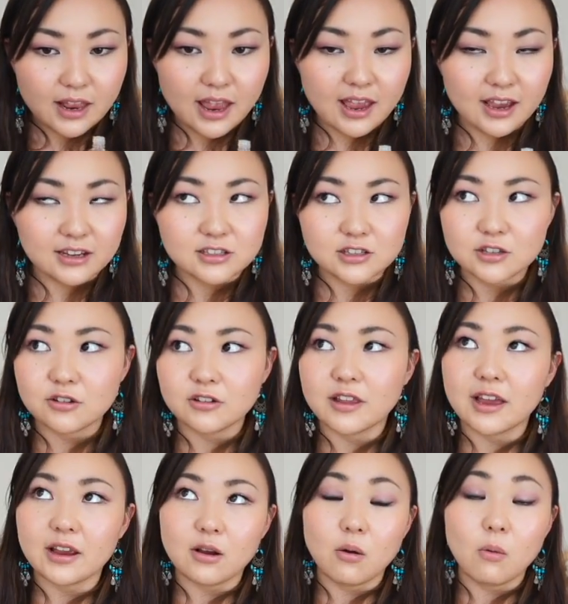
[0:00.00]
and you're
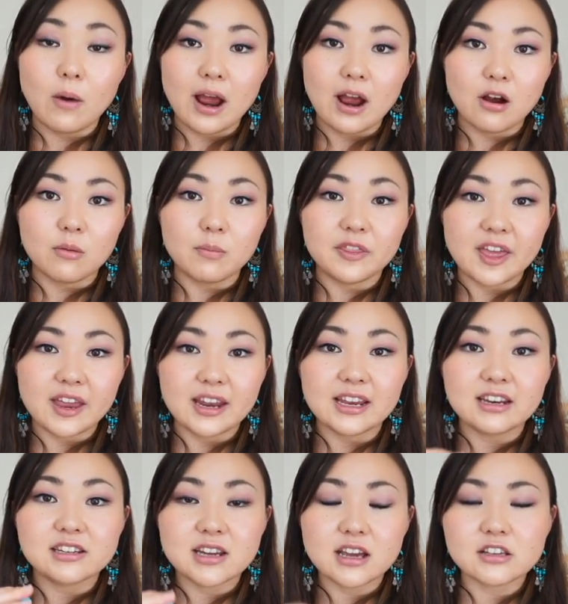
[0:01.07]
like, wow. But then
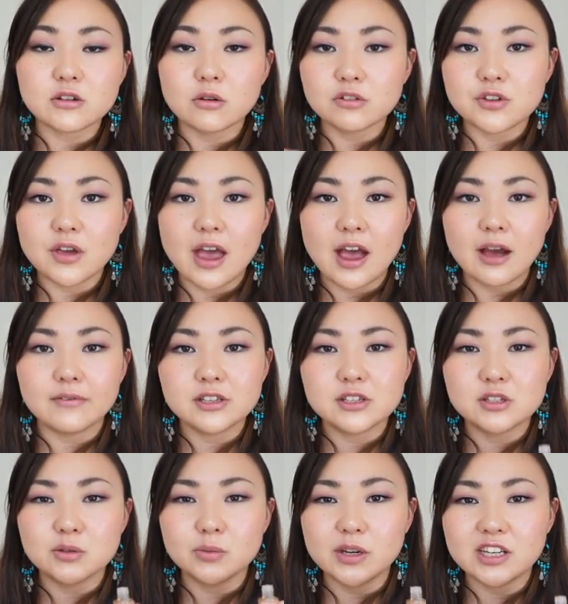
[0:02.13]
it does also have a
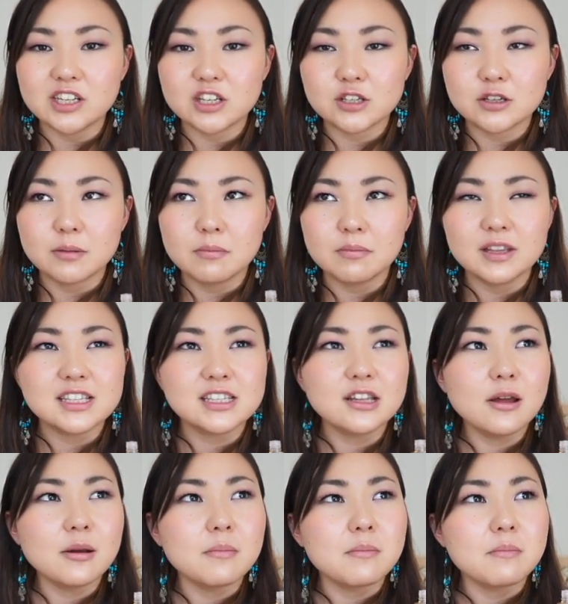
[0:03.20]
sweetish, it's
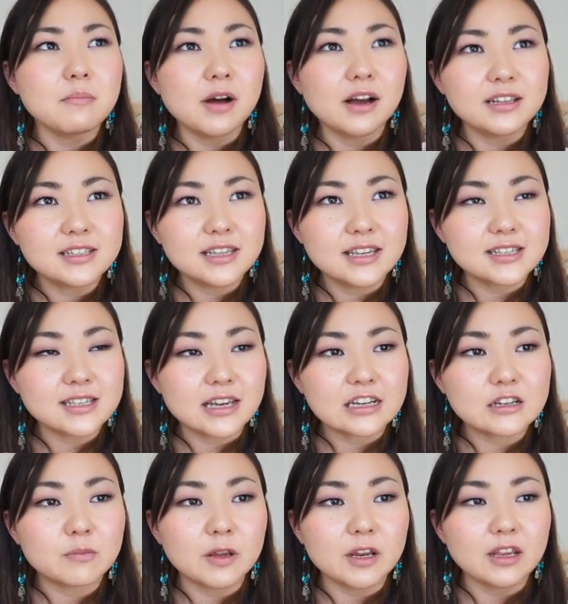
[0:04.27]
not a musky
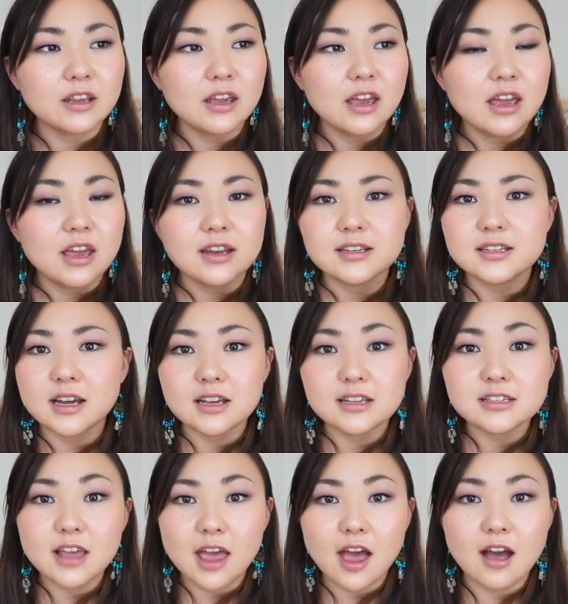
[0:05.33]
scent, but it
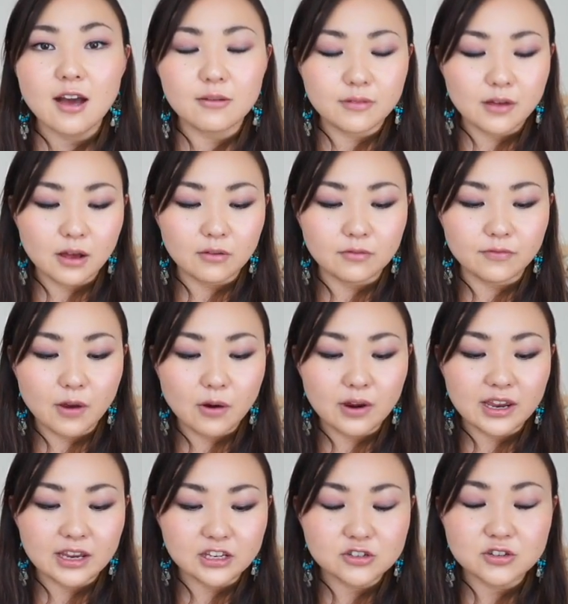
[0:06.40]
does have a
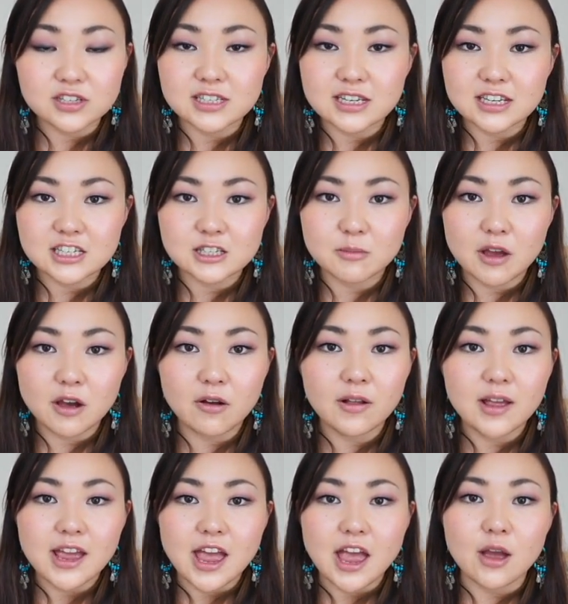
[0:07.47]
very interesting smell,
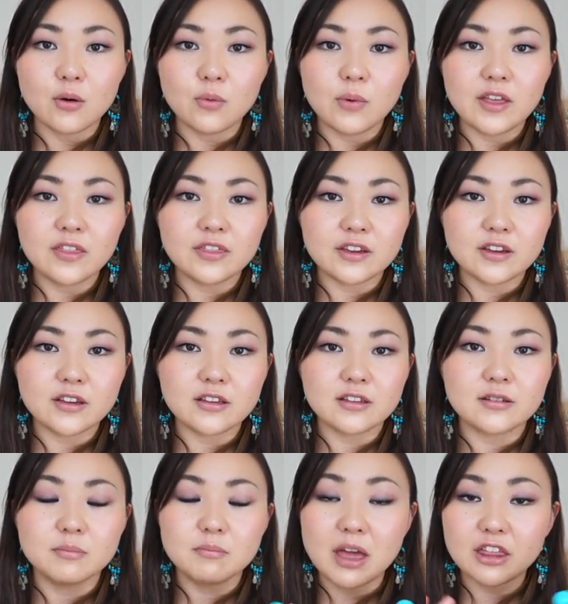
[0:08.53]
and when
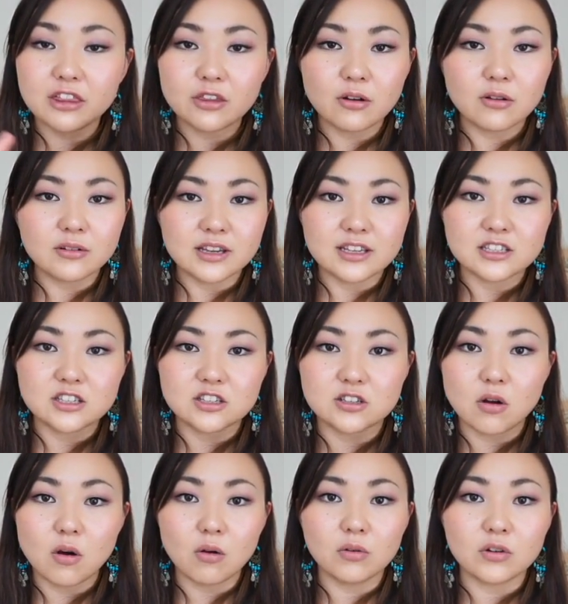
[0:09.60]
the menthol is just
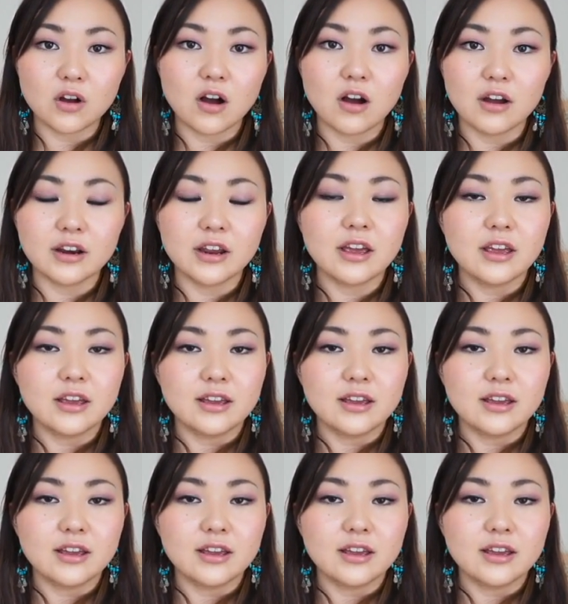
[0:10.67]
all gone,